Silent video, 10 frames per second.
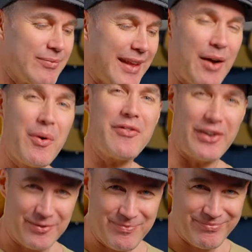
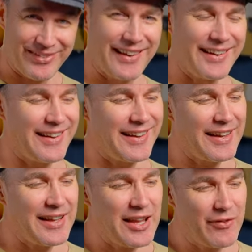However,
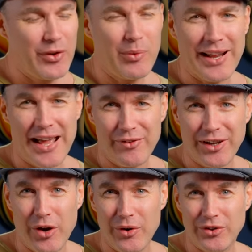if you want to have a
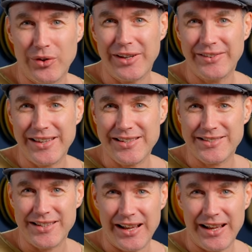go at doing this,